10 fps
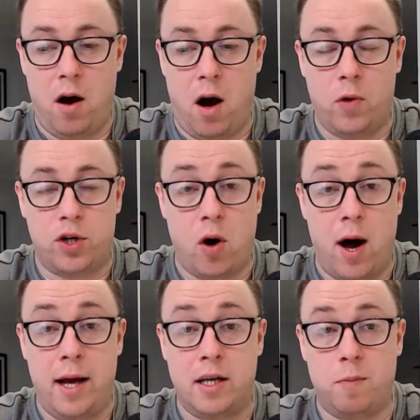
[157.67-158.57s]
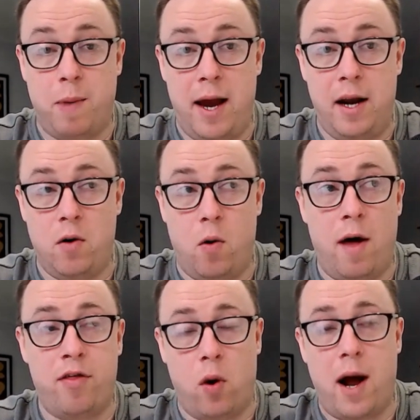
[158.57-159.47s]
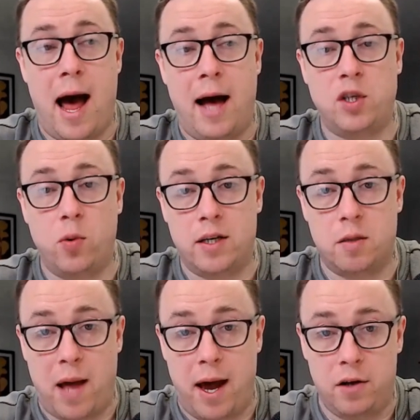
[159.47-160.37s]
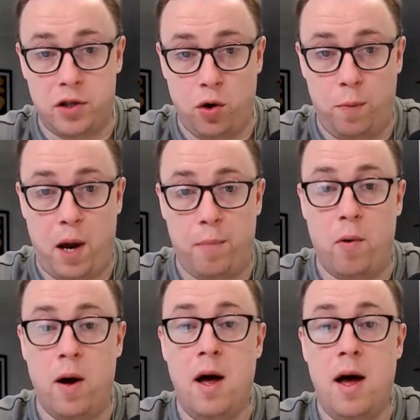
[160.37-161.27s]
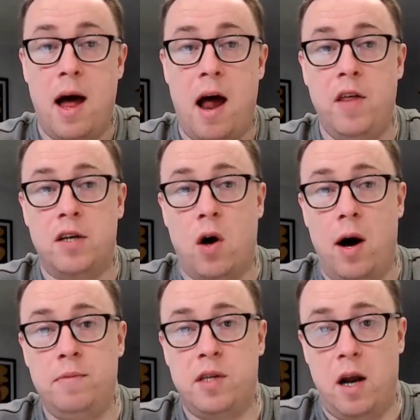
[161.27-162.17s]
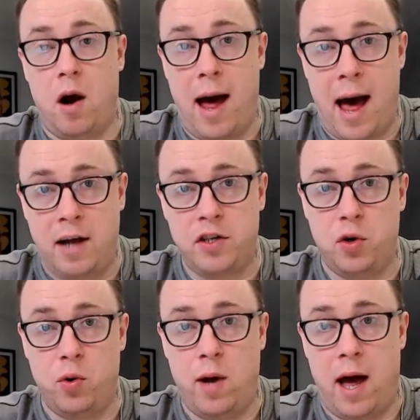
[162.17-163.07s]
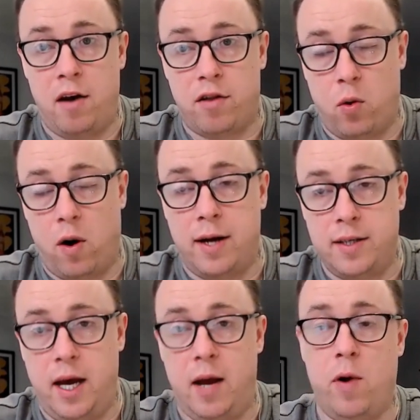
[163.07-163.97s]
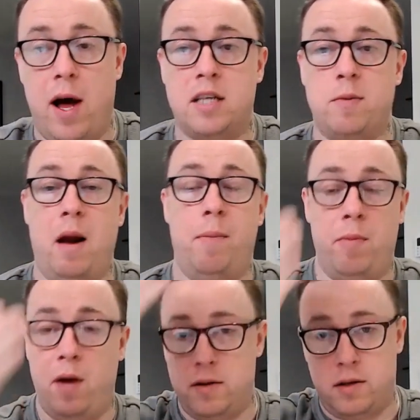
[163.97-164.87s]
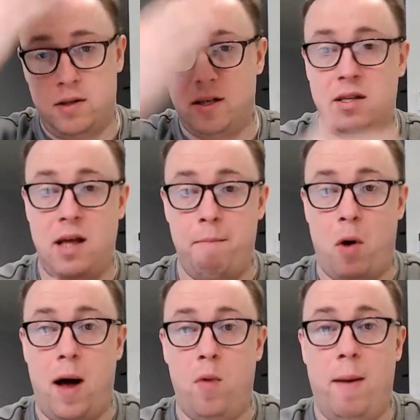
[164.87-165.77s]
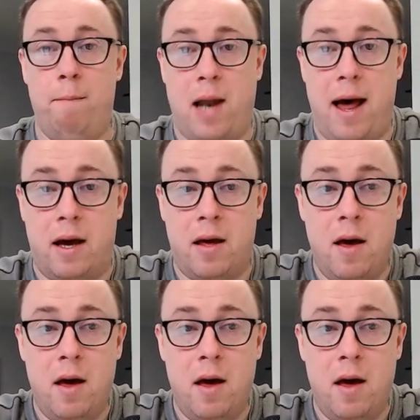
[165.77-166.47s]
I would try and explain it, or I thought I had to explain it to people. And the times that I had to and thought I did, when I explained to people, their mind went blank.